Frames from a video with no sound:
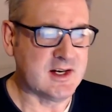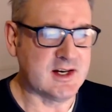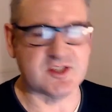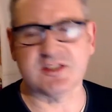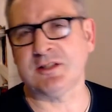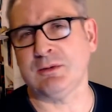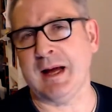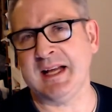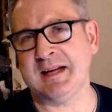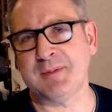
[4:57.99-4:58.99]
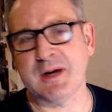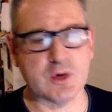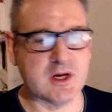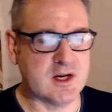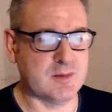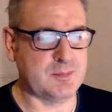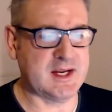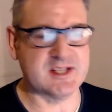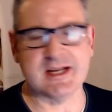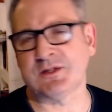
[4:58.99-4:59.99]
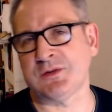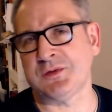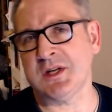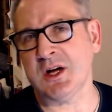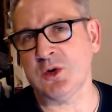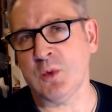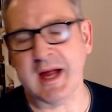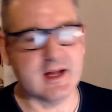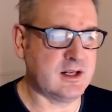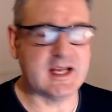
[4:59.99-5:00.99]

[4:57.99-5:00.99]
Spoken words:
as a threatening bulk appears out of nowhere,